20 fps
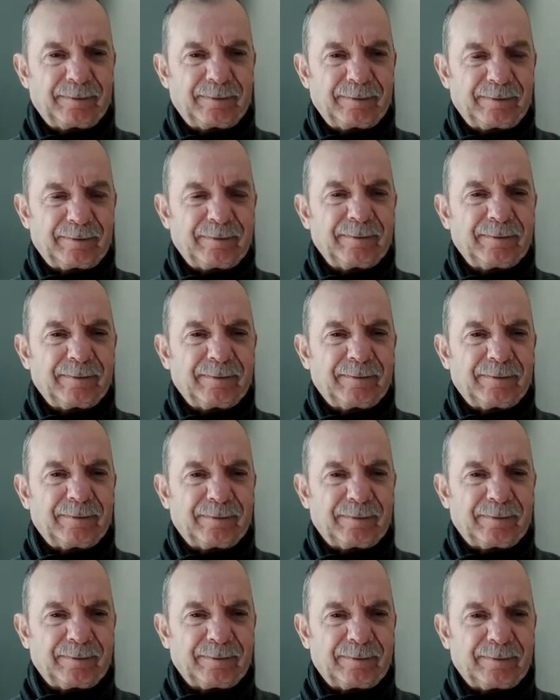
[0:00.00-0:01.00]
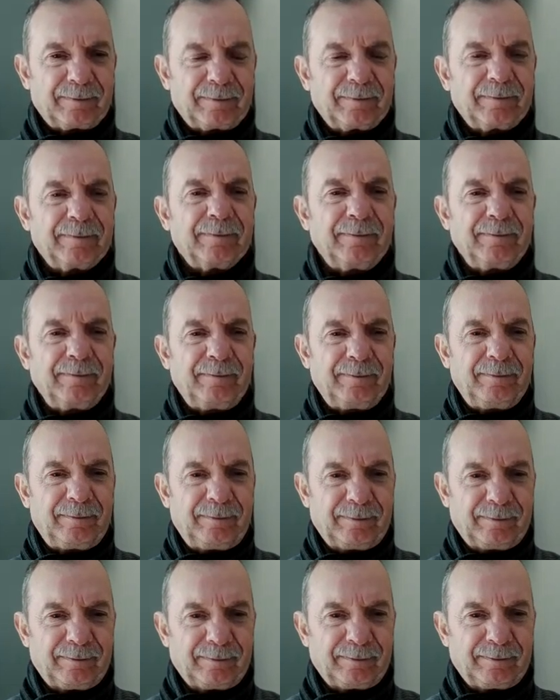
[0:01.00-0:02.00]

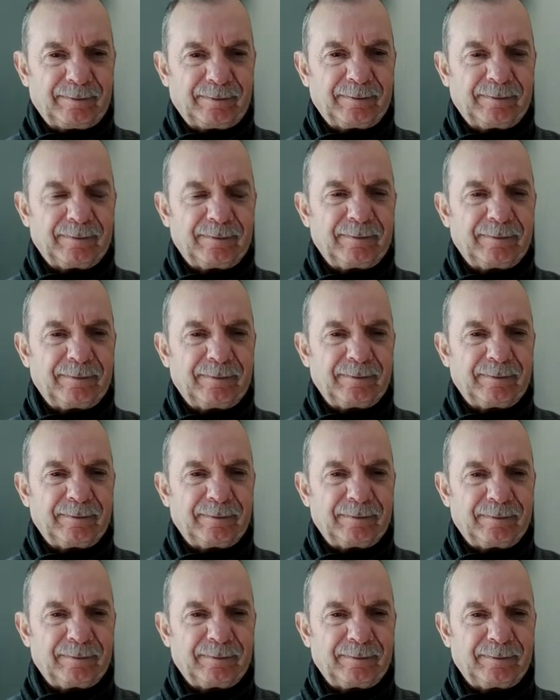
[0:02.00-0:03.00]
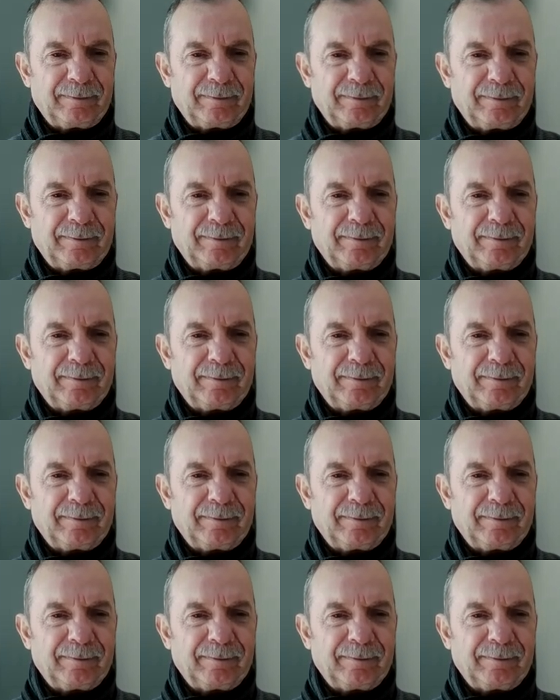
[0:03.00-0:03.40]
(silent)